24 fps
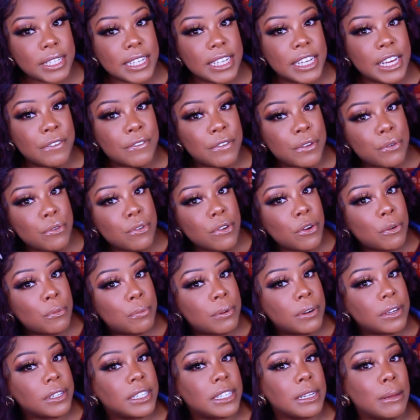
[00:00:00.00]
if you don't
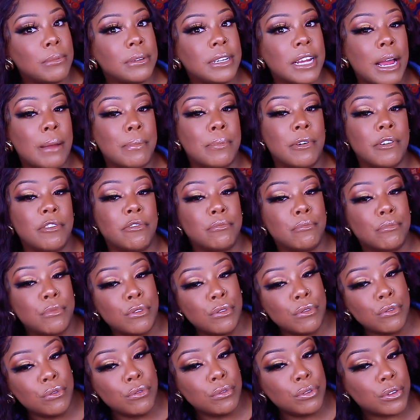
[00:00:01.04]
put some type of
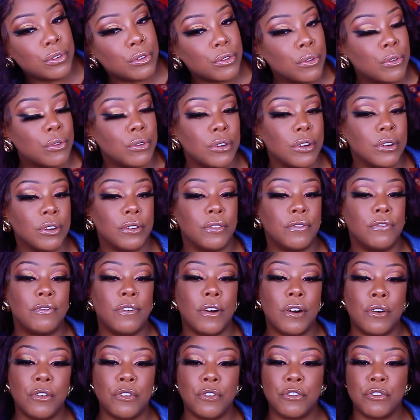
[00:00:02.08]
mousse or
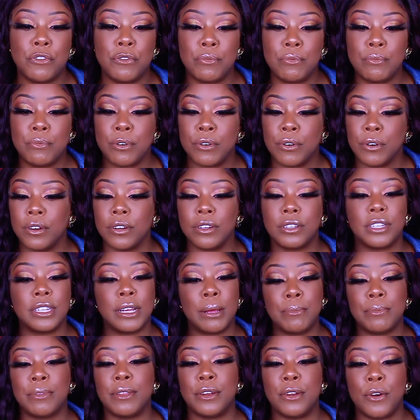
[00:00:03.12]
foam or
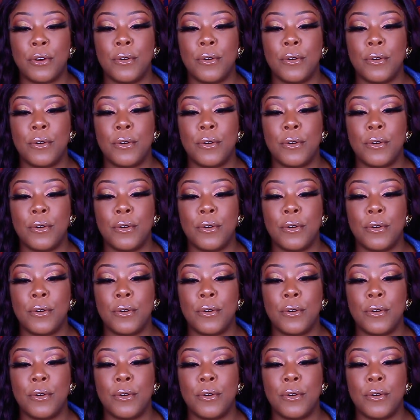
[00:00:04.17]
something